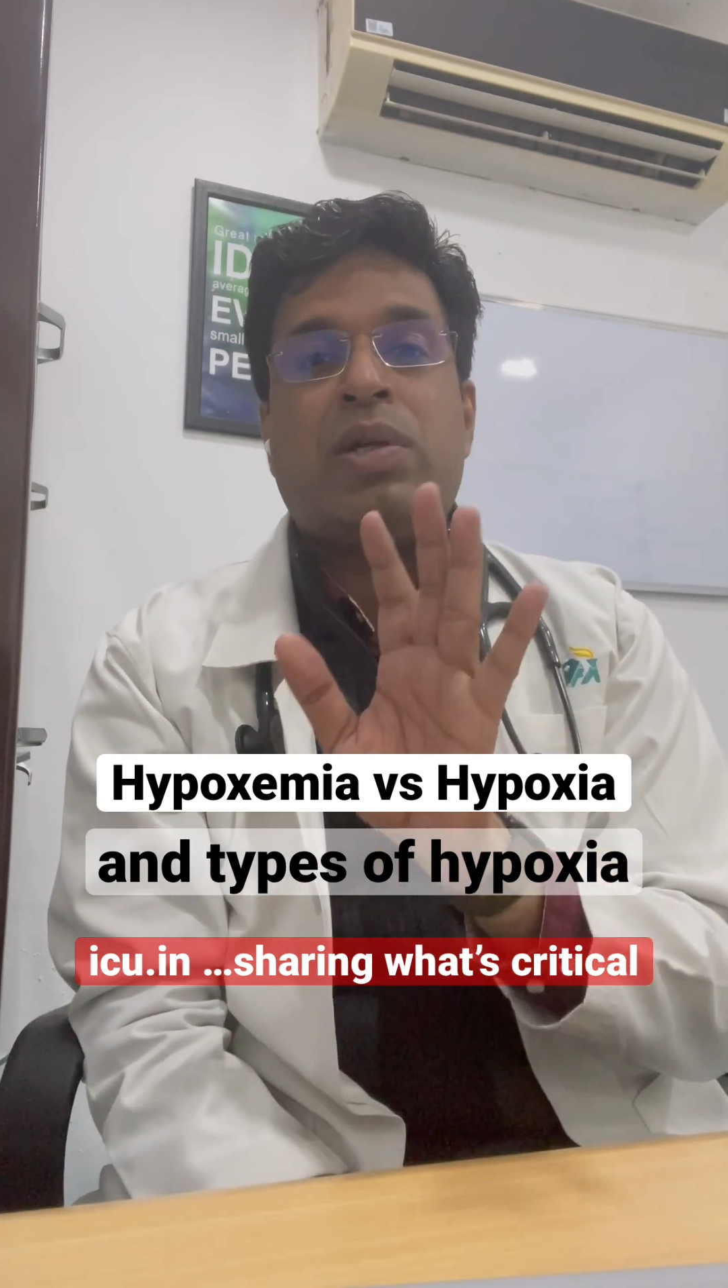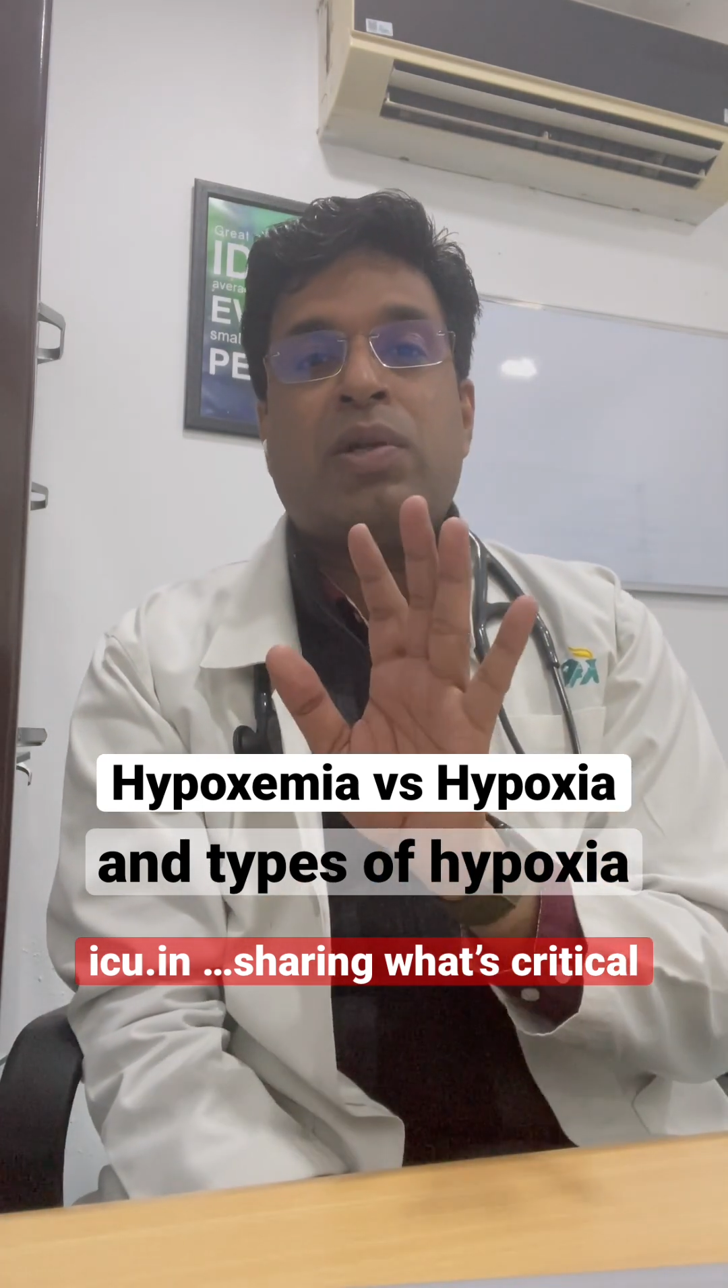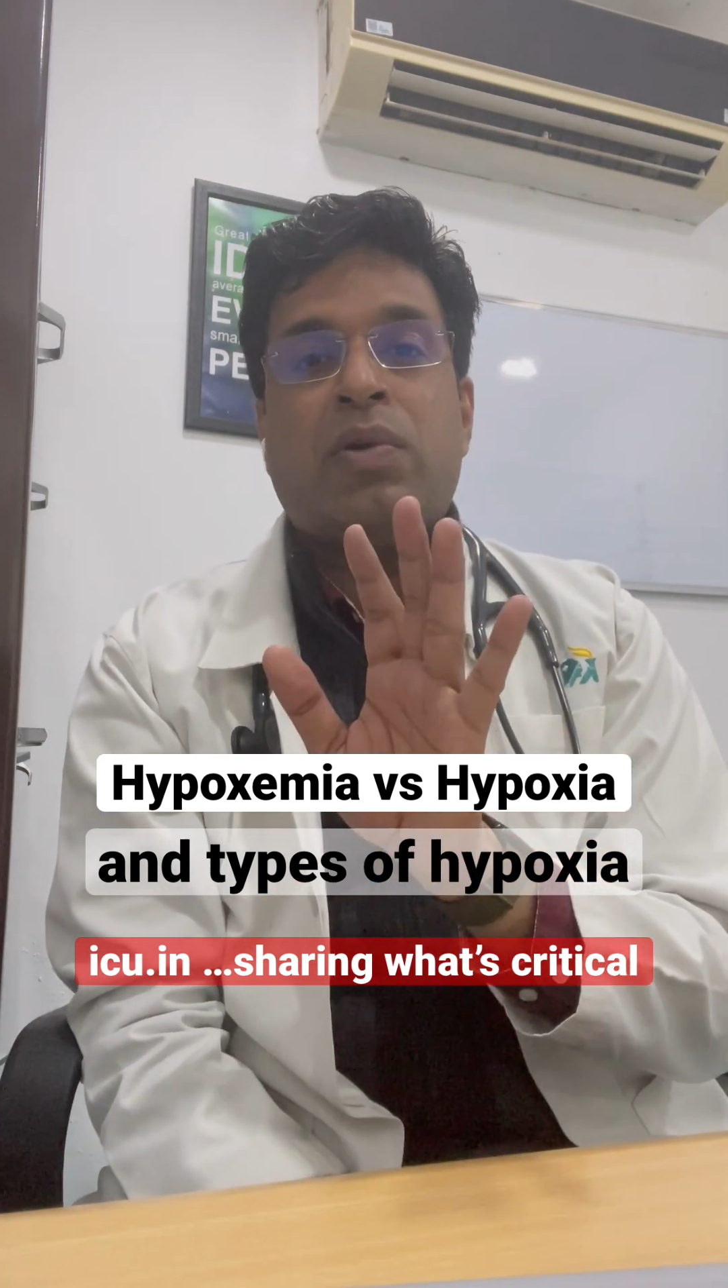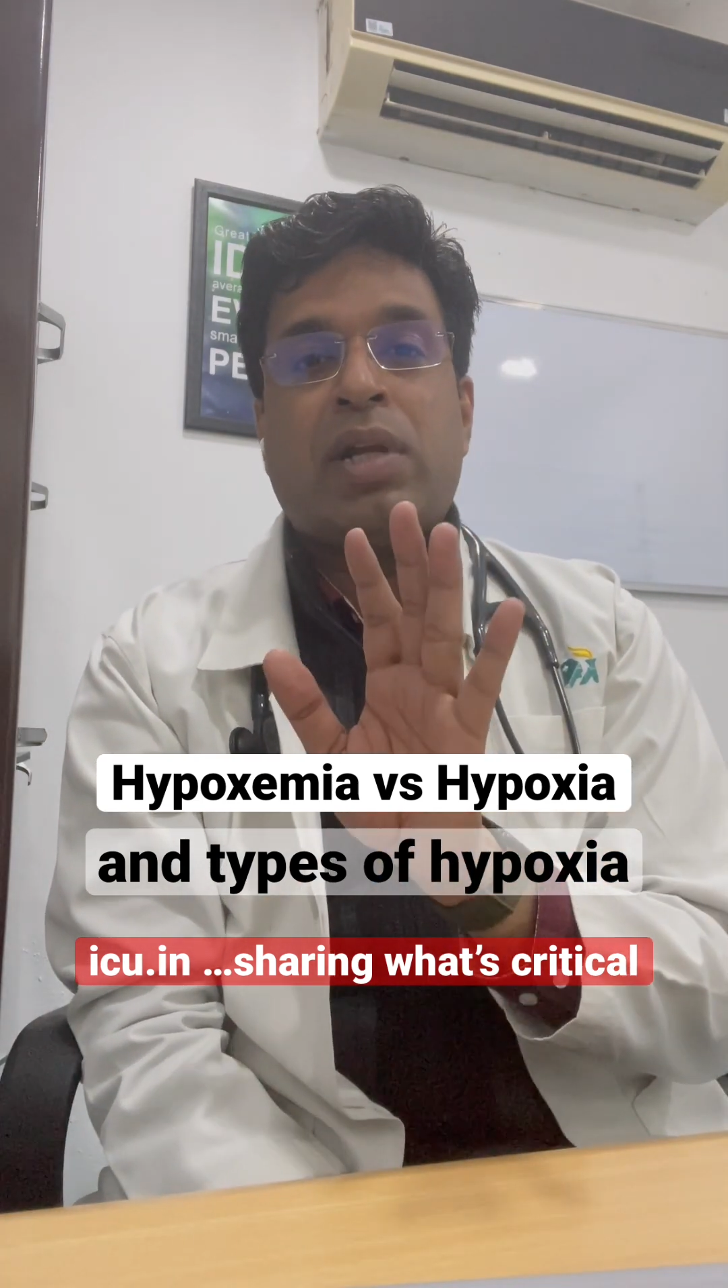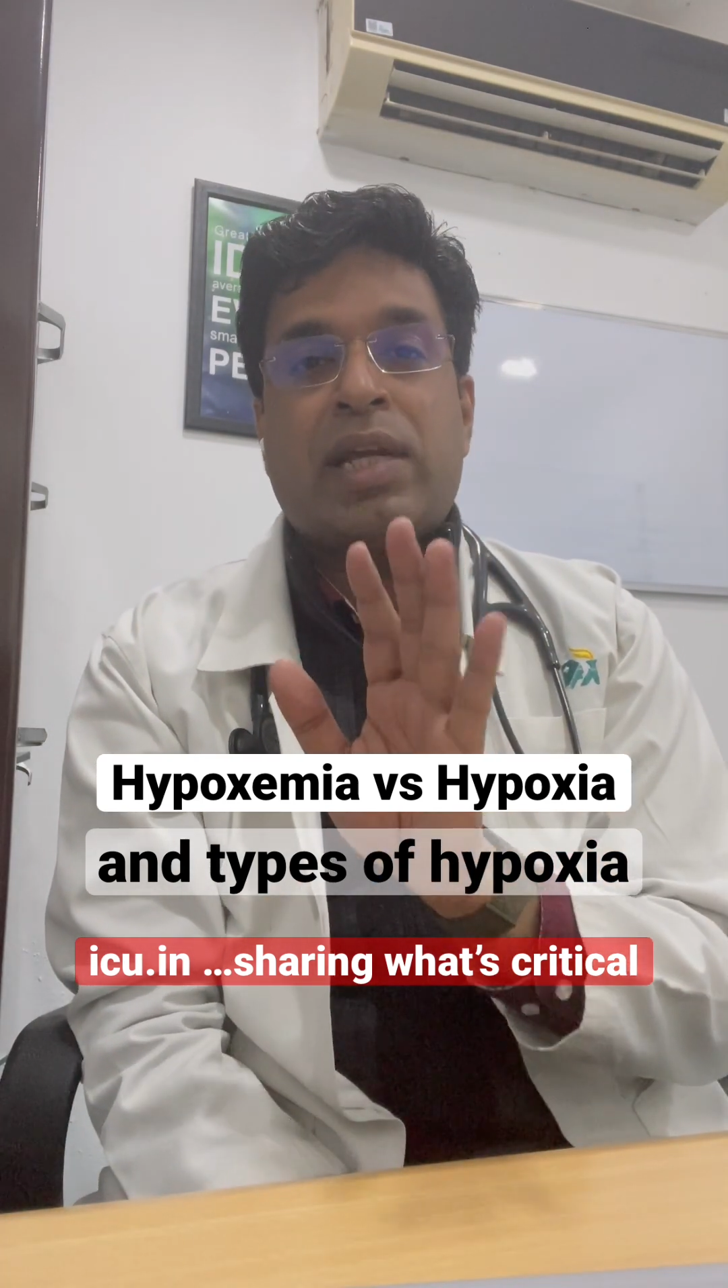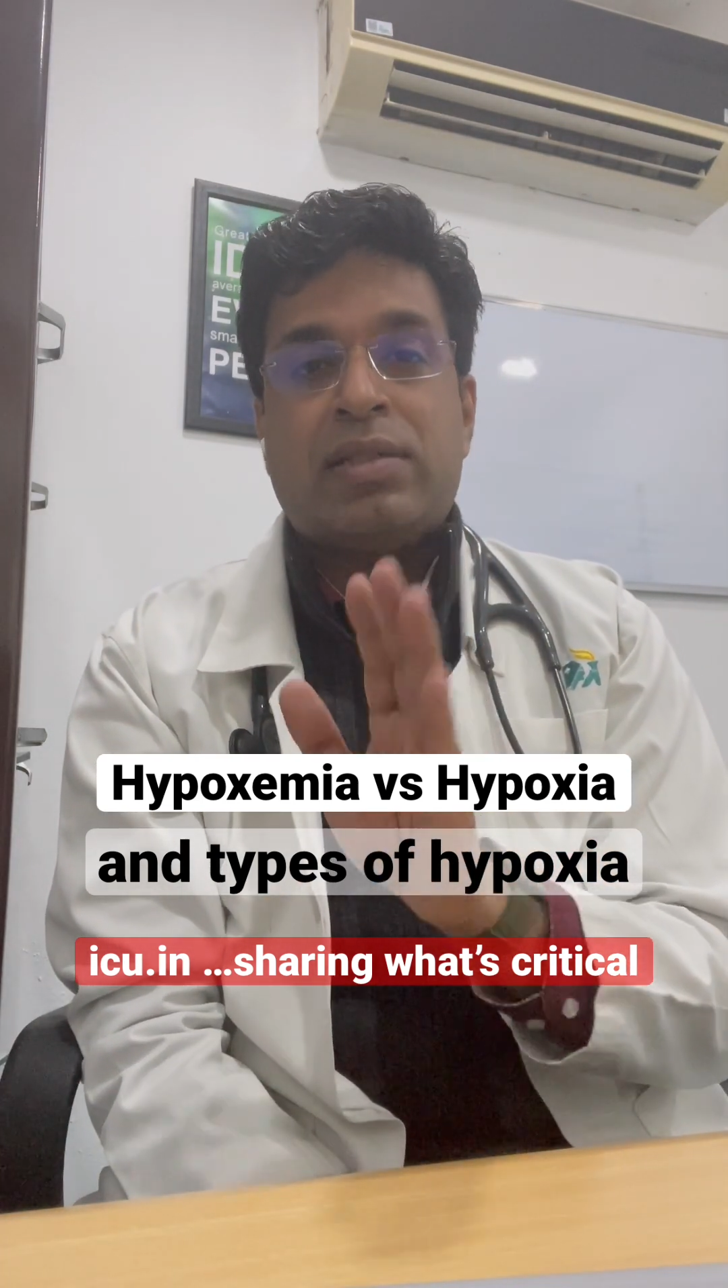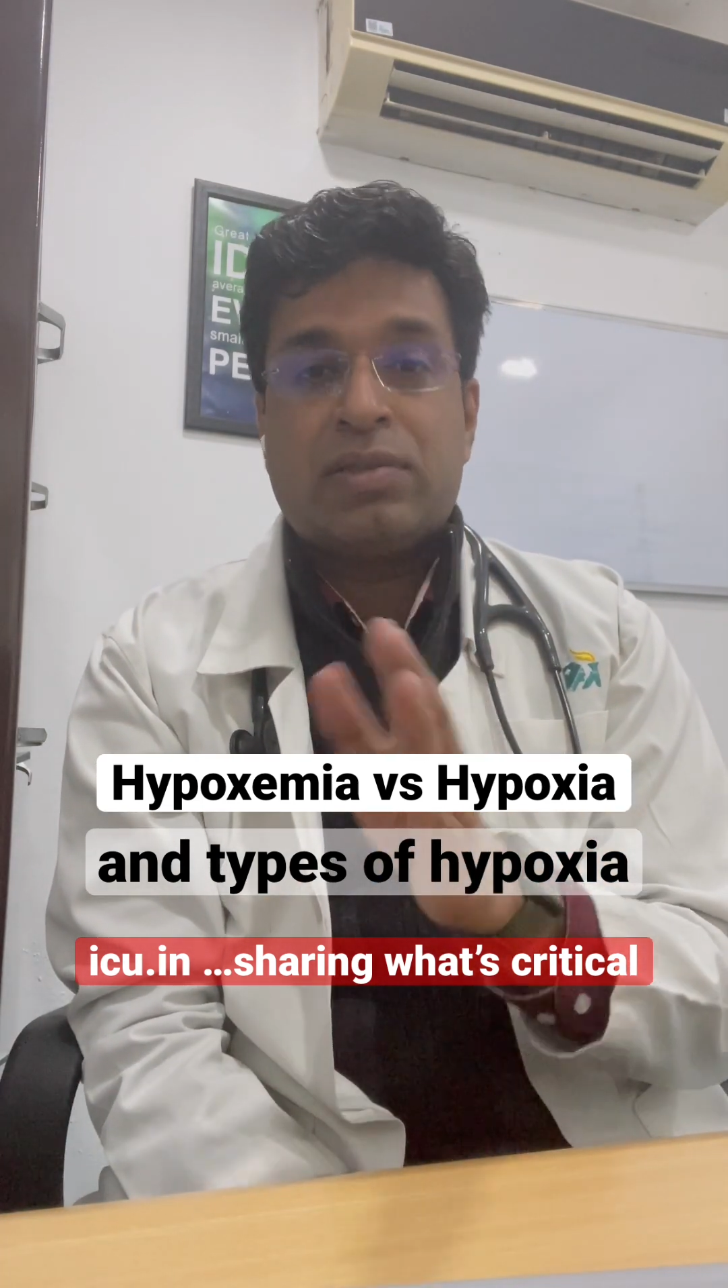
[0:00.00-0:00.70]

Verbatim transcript: to utilize.